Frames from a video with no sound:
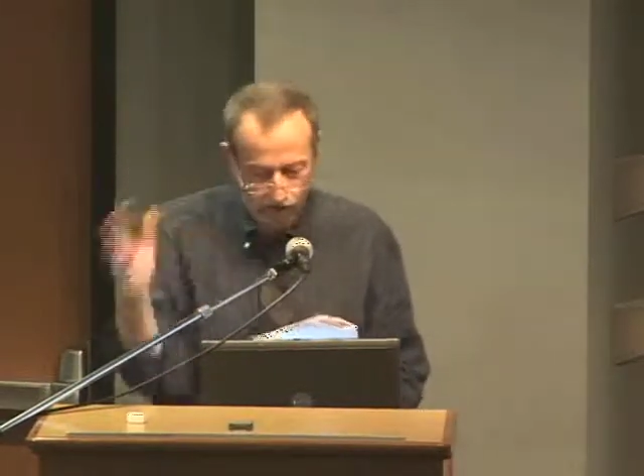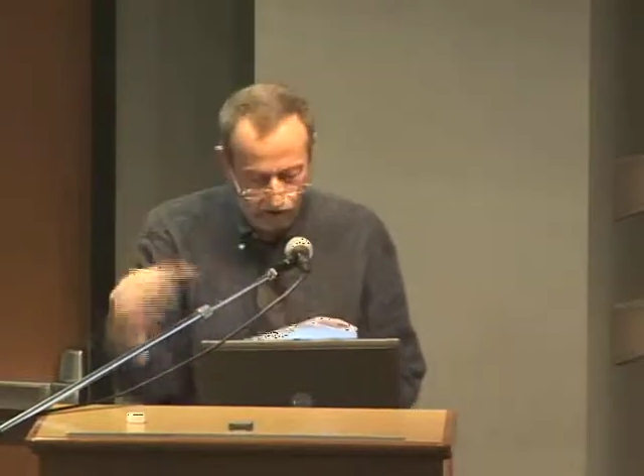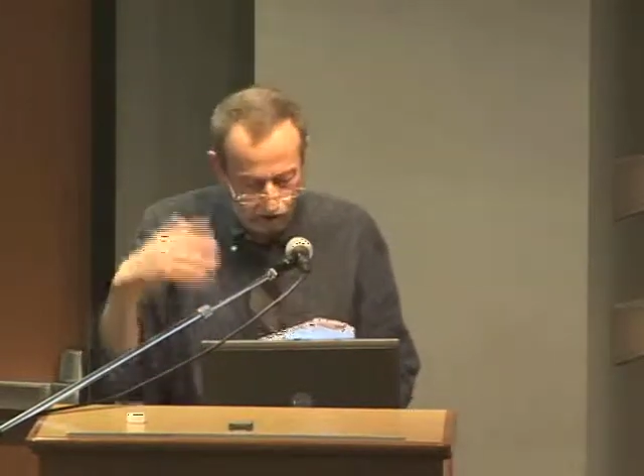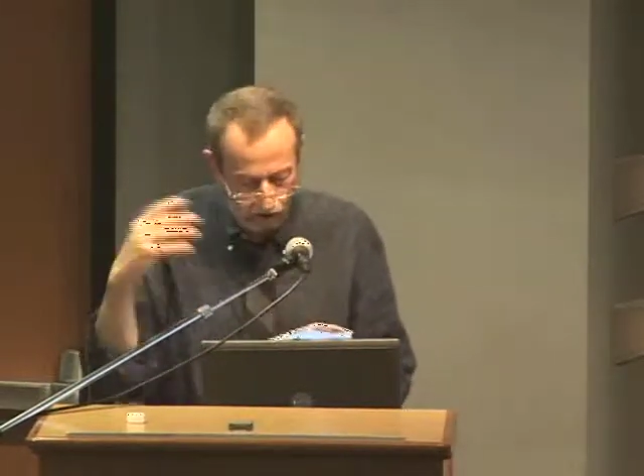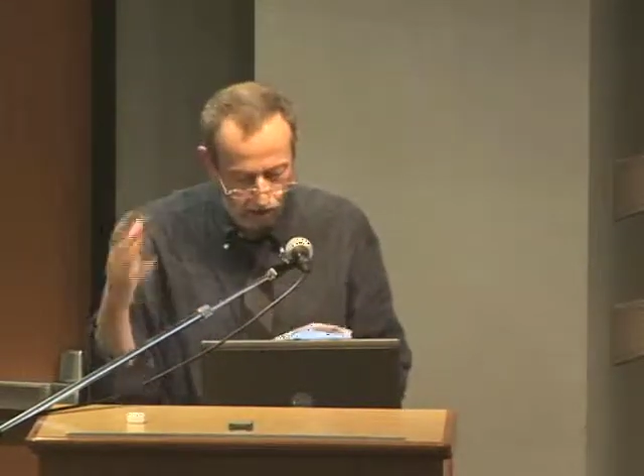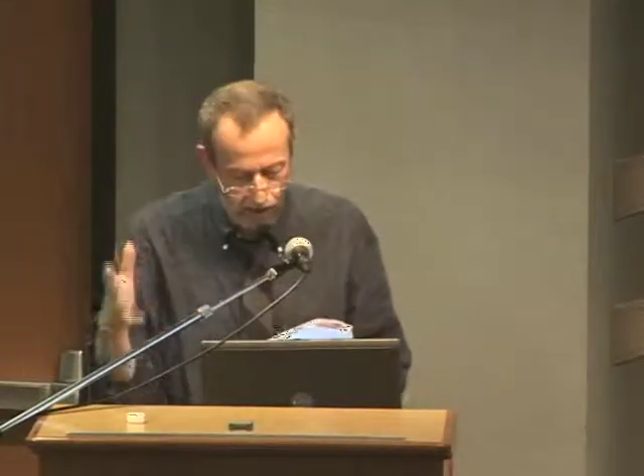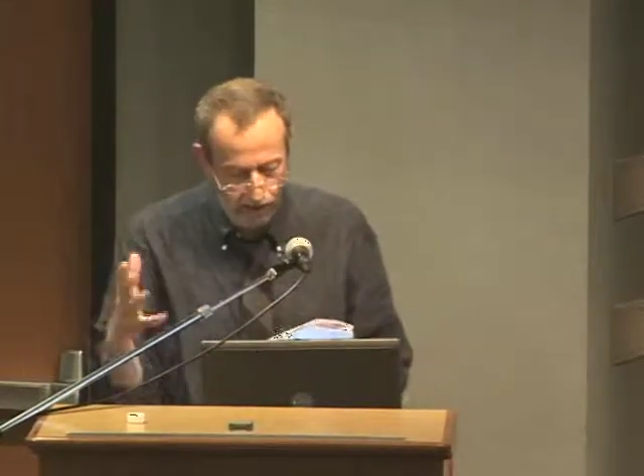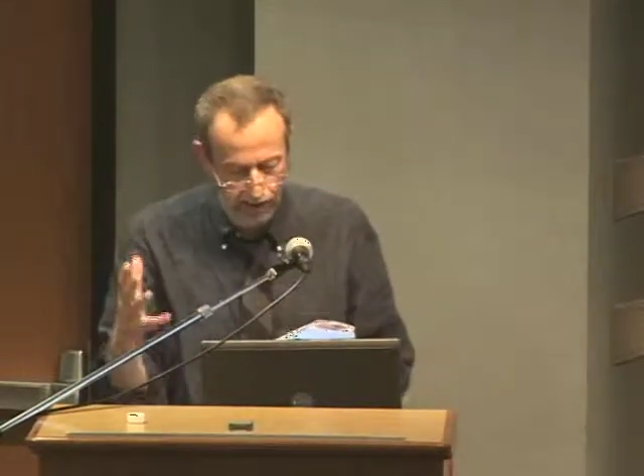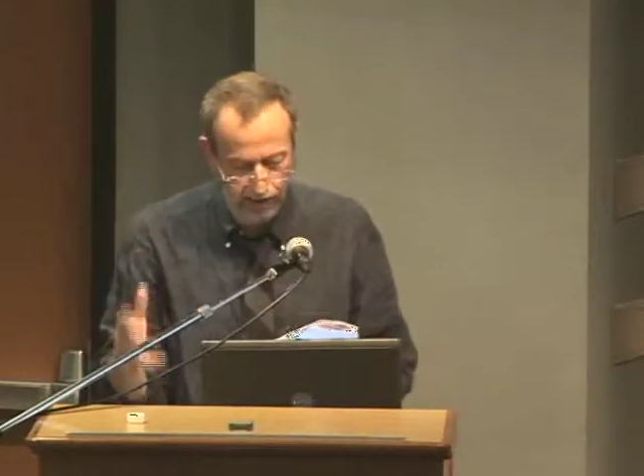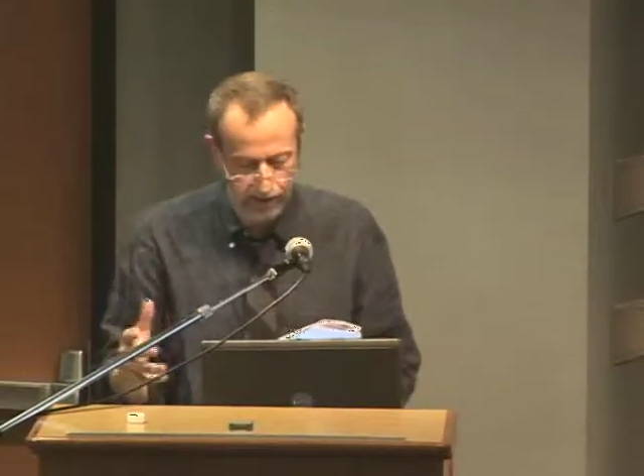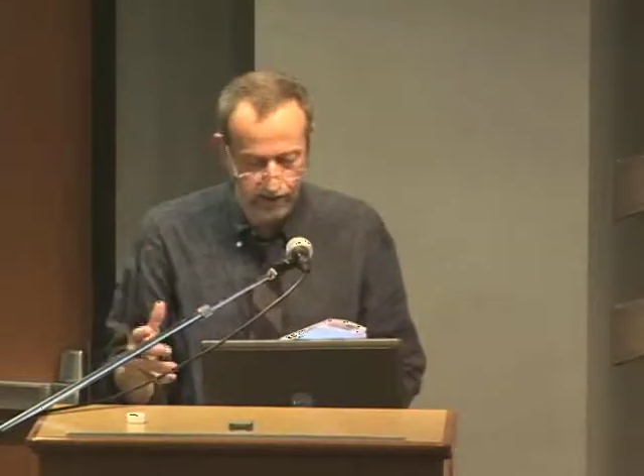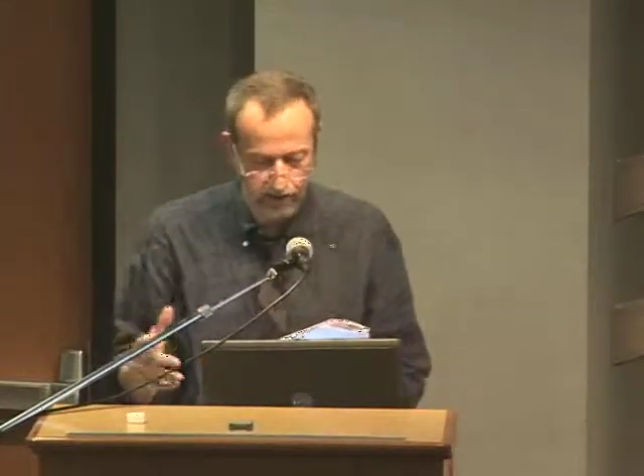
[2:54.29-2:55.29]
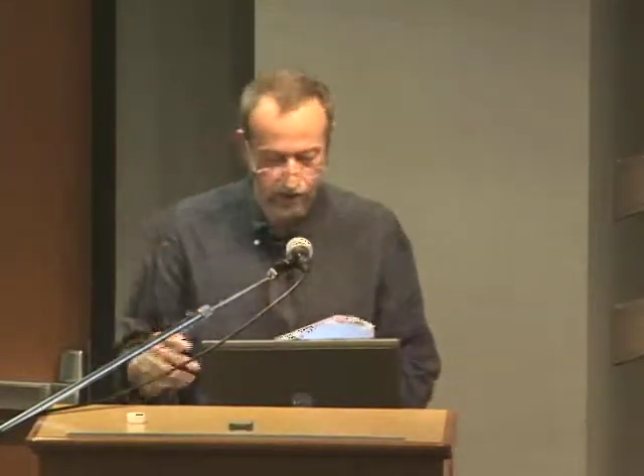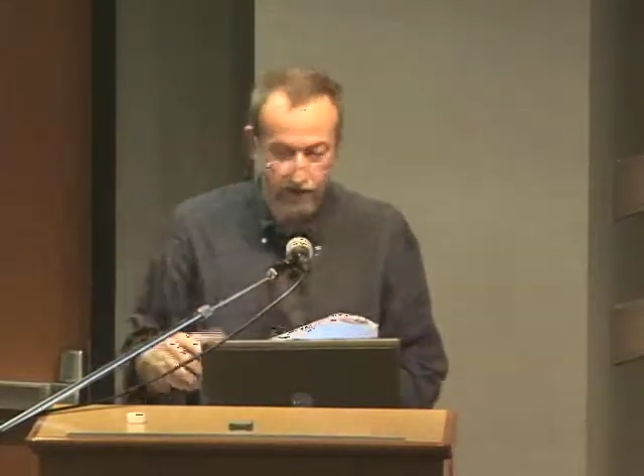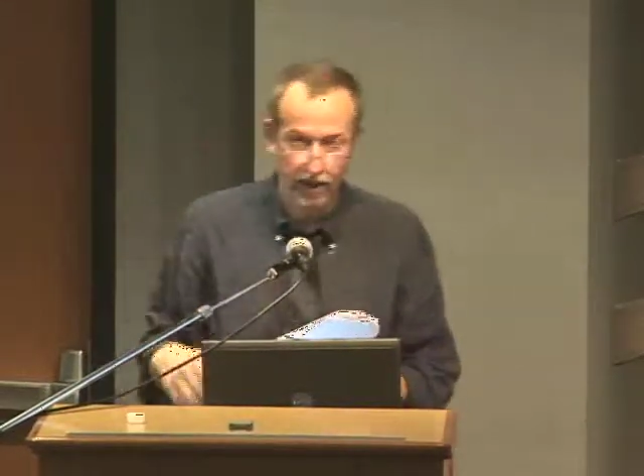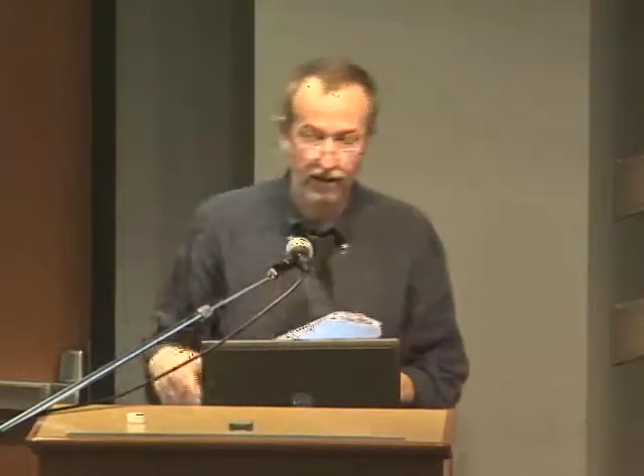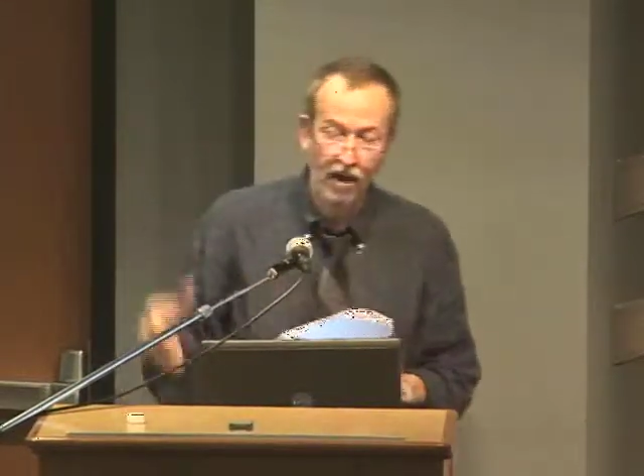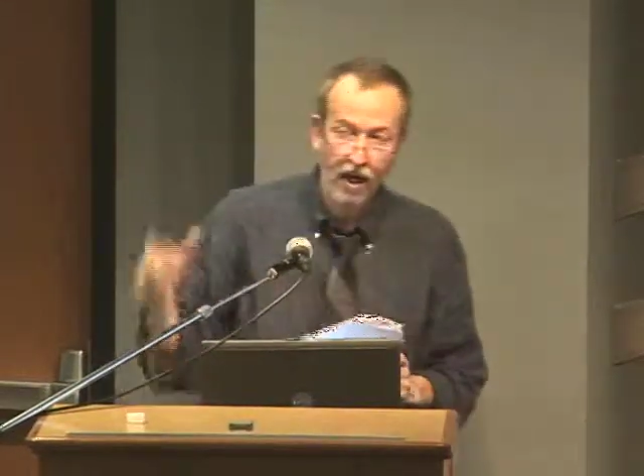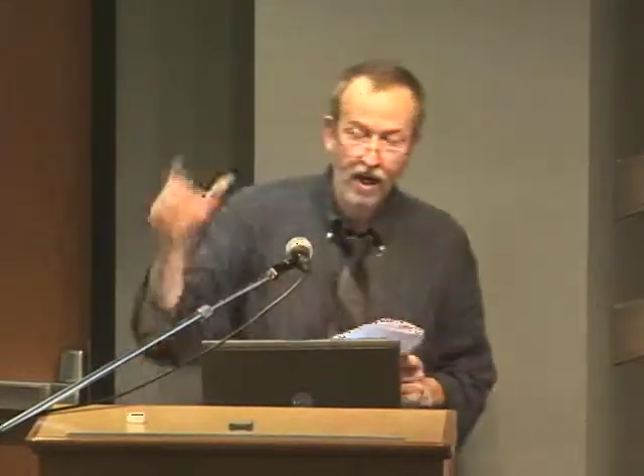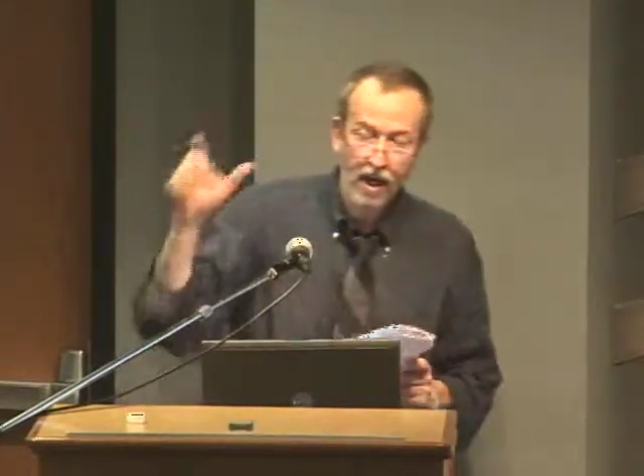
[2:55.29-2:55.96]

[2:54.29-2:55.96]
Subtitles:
and colleague, etc., etc.